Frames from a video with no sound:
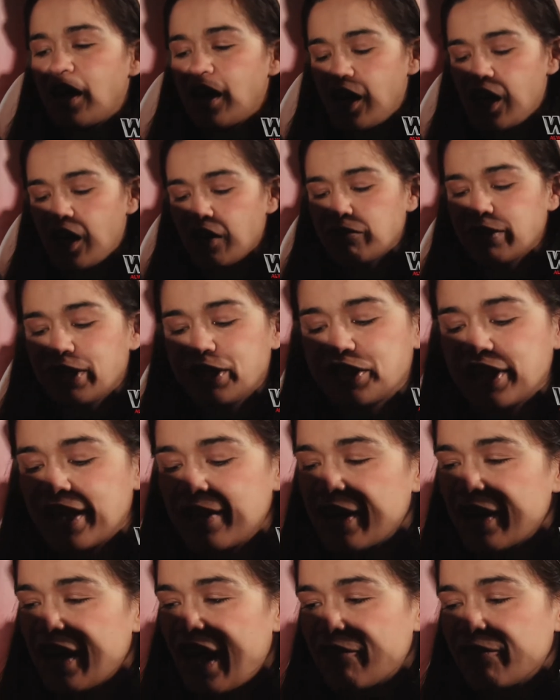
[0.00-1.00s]
I really
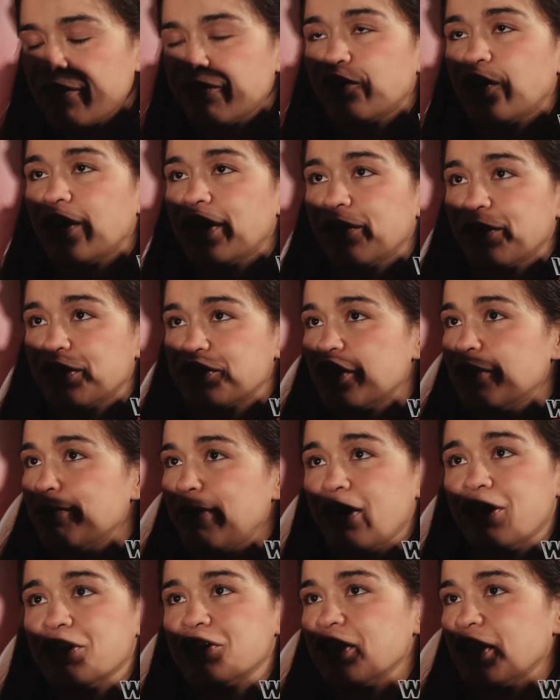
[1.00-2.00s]
take every fight on its own
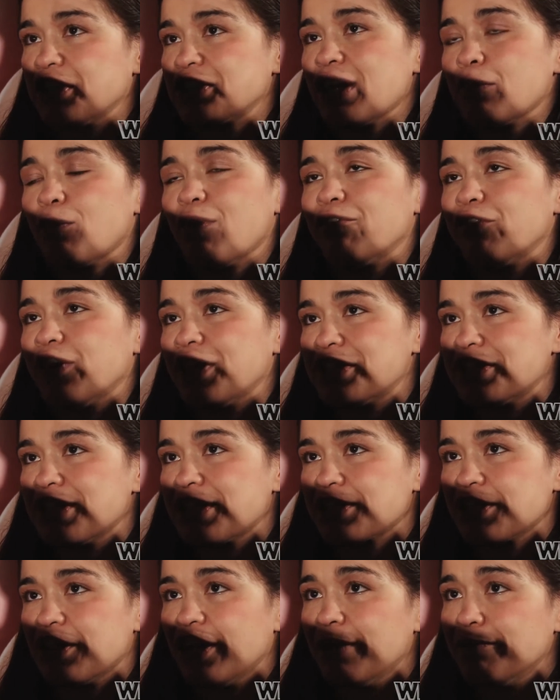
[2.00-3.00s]
merits. You know, I take one fight at a
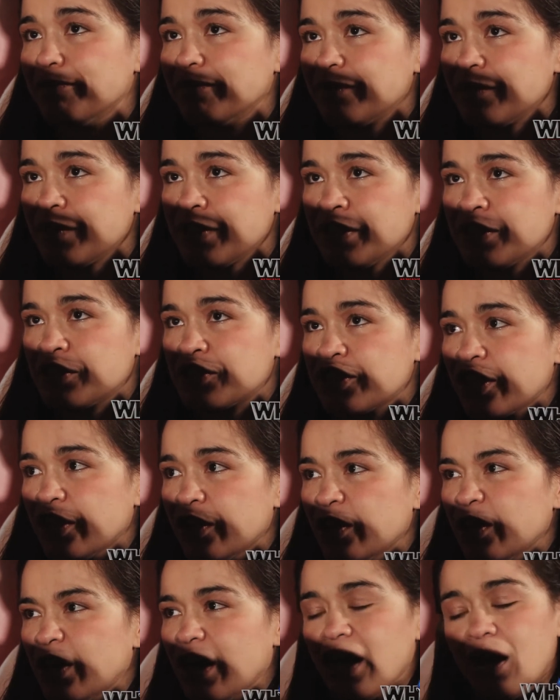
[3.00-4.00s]
time,
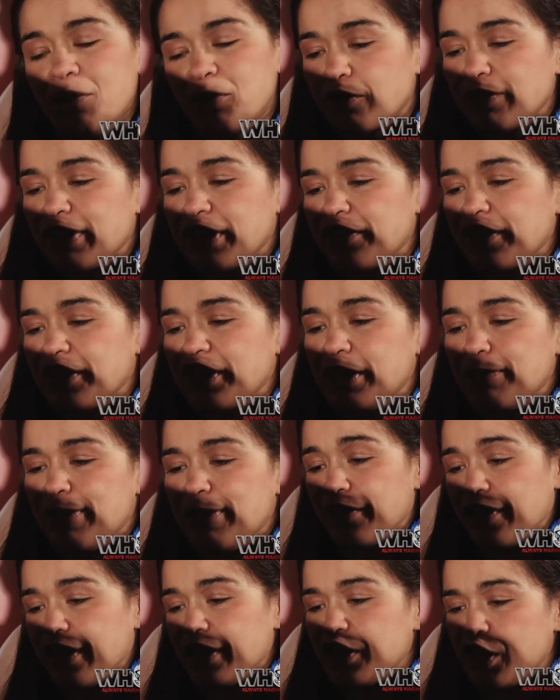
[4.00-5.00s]
so I'm not really thinking
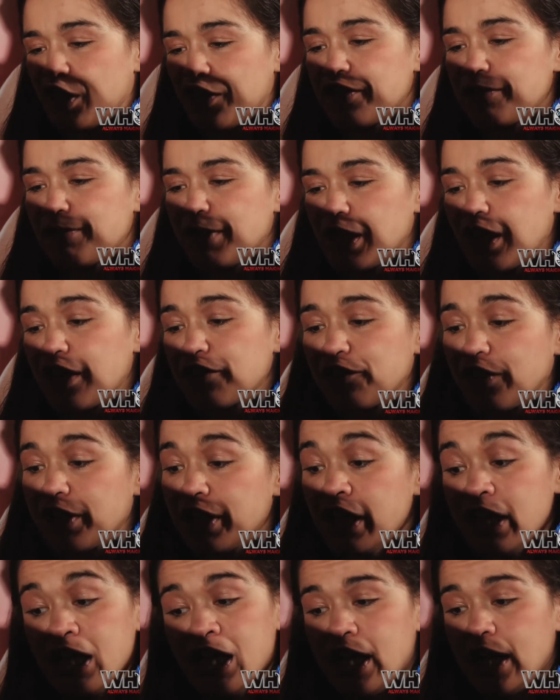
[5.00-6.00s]
that. You know, I think my last
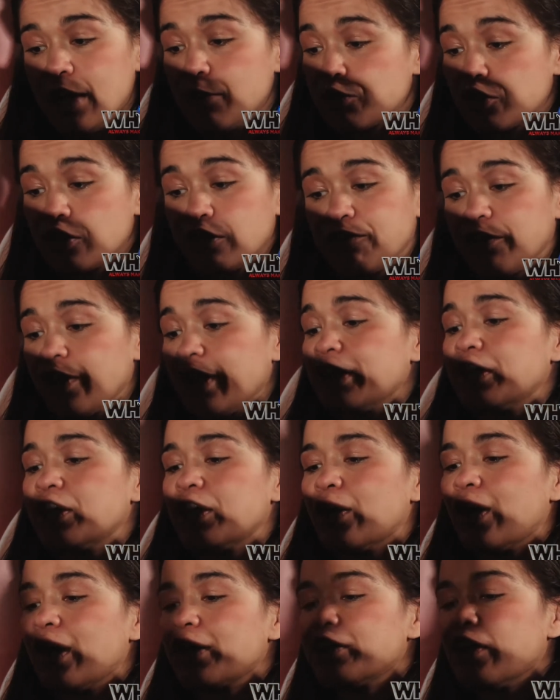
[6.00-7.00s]
fight, it was a good fight. You
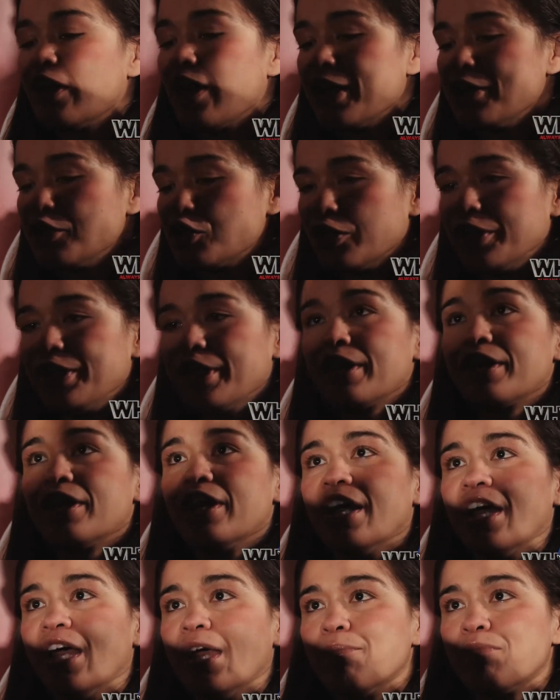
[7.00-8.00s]
know, I enjoyed it.
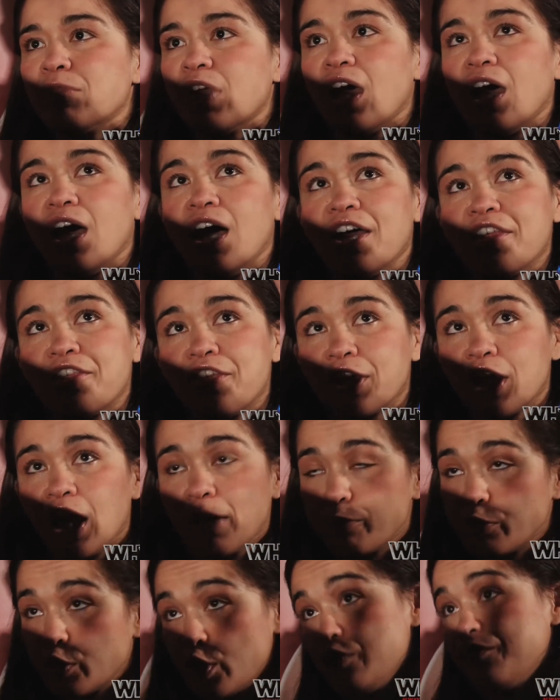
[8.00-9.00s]
I think I
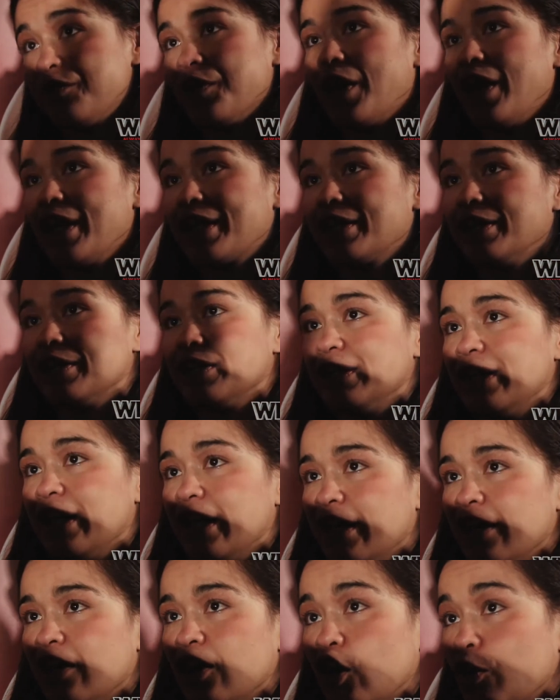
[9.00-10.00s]
proved that I can
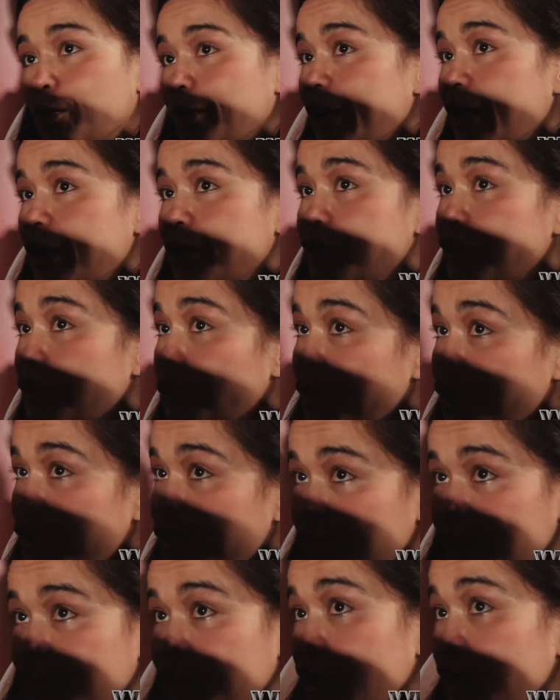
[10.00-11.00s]
hold my own in the
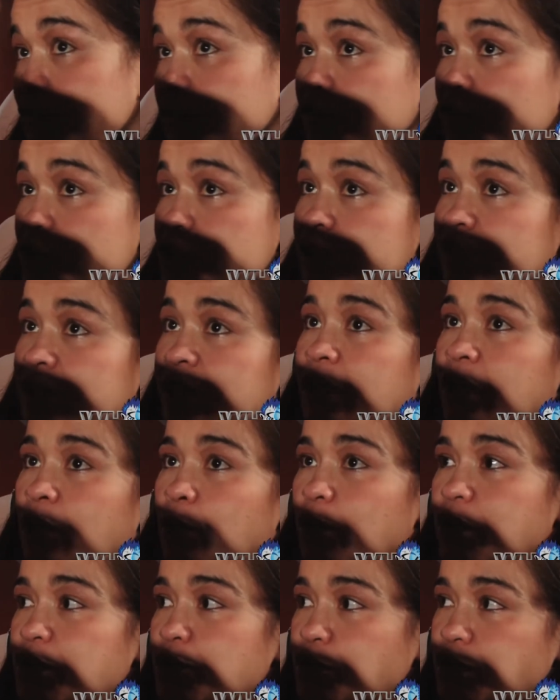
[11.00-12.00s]
135 division,
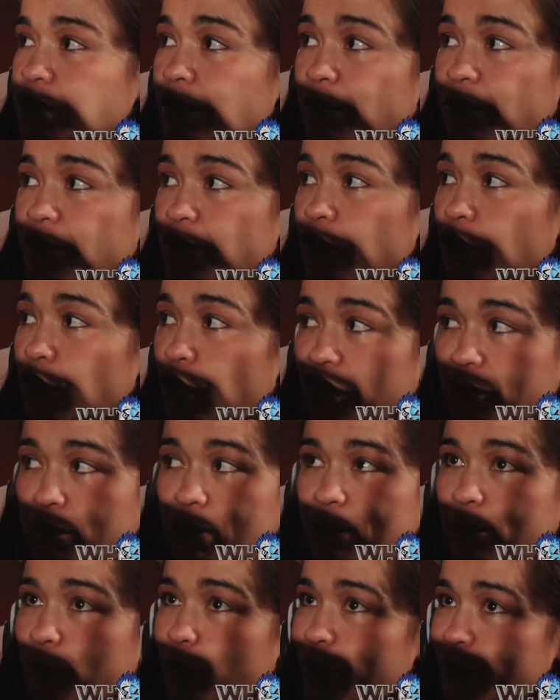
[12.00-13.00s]
which was something that a lot of
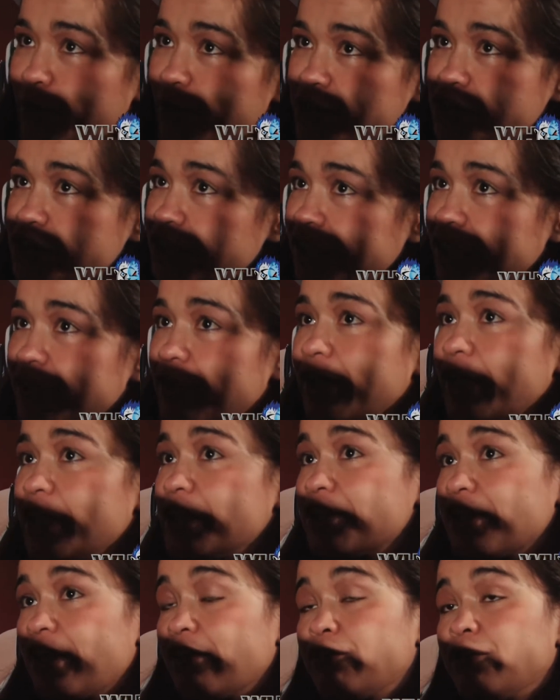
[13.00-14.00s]
people were questioning going
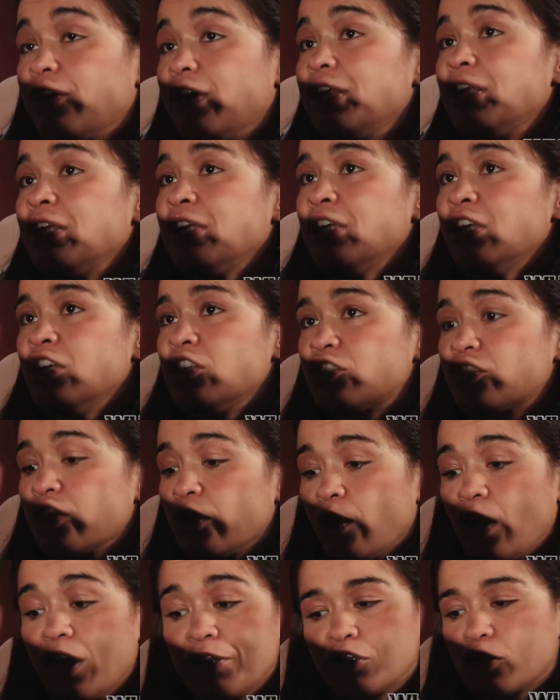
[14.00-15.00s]
into that fight.
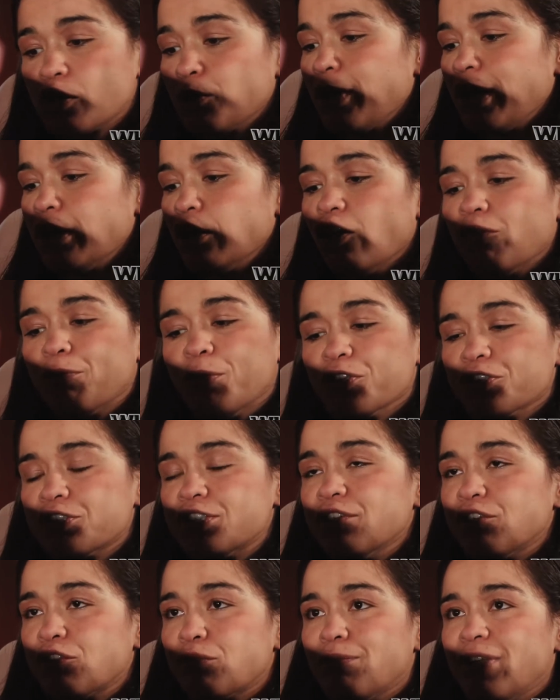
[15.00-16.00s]
So I took away a lot of
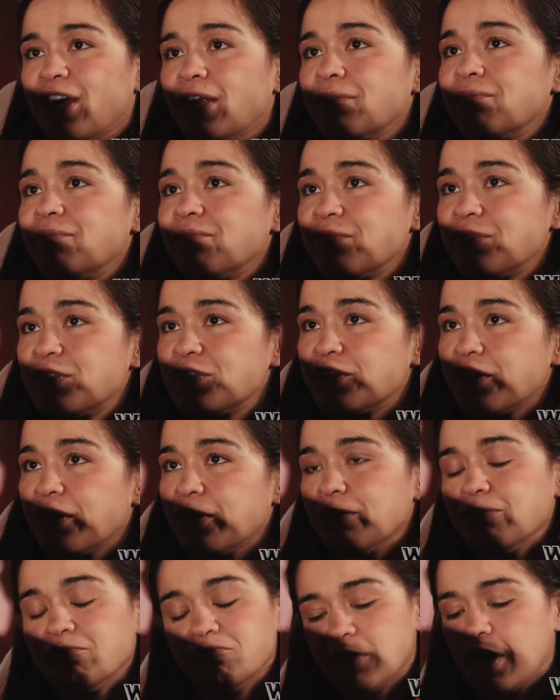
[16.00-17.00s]
positives from that. So
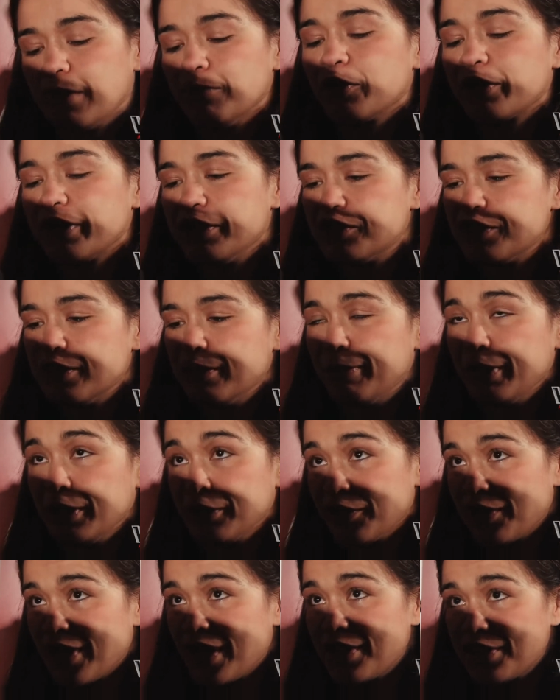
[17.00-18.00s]
I'm looking to
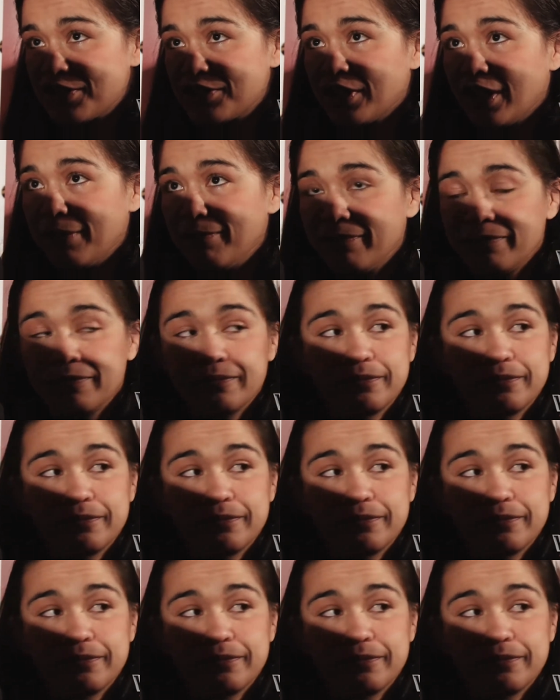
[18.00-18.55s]
build on that this time.